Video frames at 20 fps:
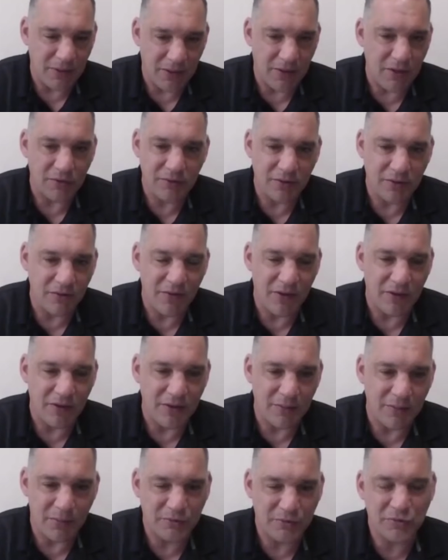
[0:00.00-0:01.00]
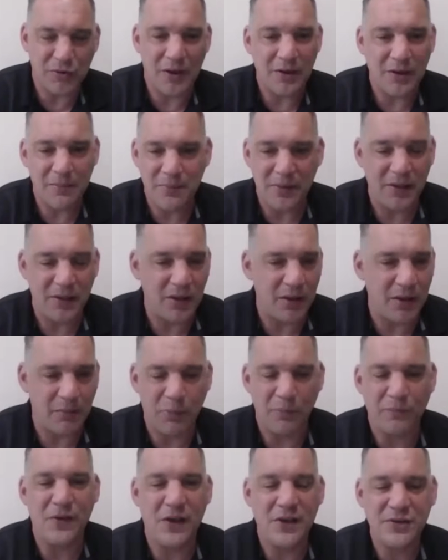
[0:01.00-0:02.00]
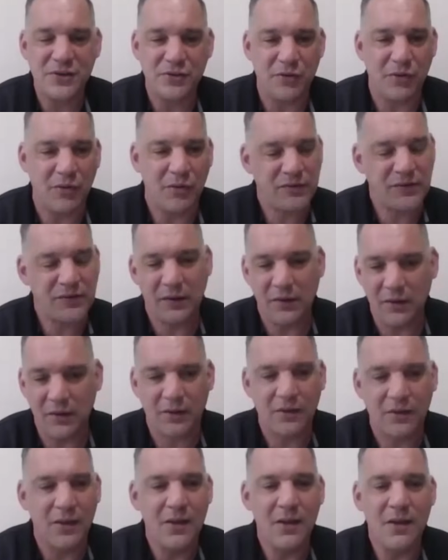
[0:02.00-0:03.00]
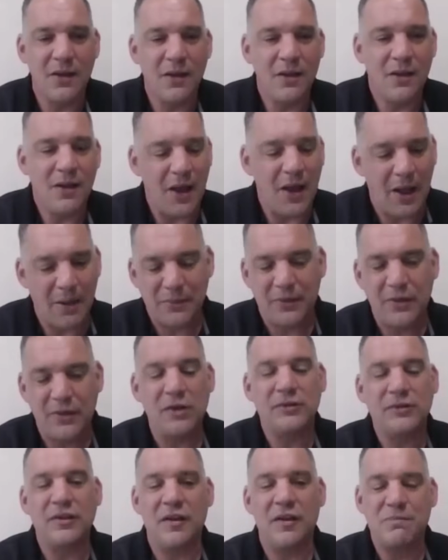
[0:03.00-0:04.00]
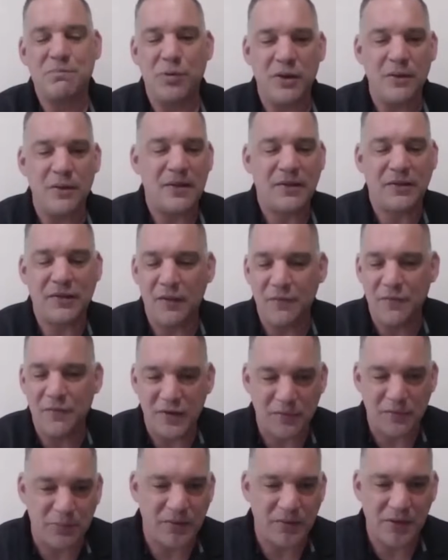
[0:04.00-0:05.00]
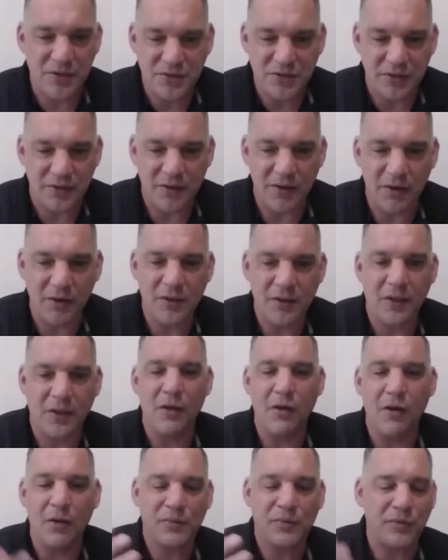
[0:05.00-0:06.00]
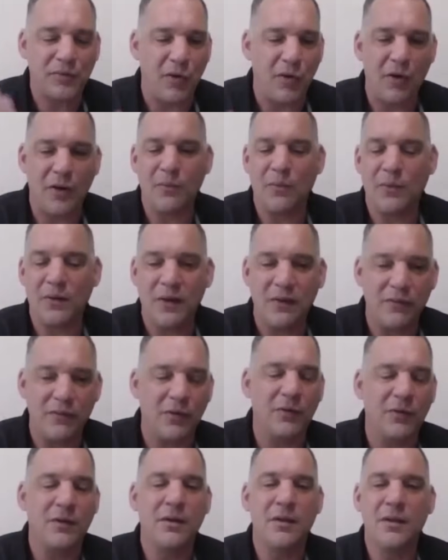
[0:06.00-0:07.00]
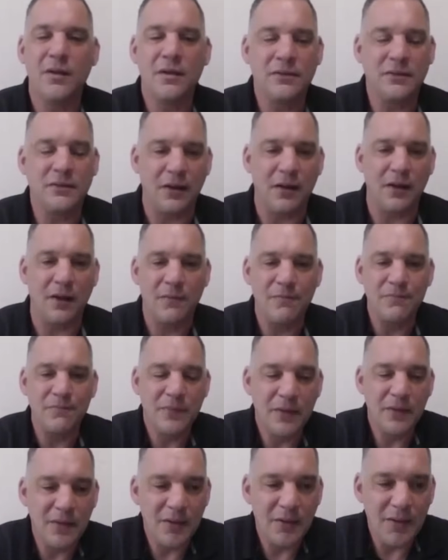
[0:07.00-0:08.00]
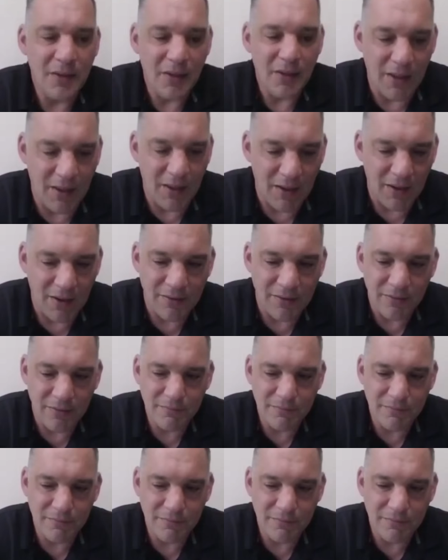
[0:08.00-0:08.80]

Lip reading: guilty of anything, but trying to be a professional and say, look, I'm guilty of putting myself in this position. Here you go. I'm sorry, whatever. And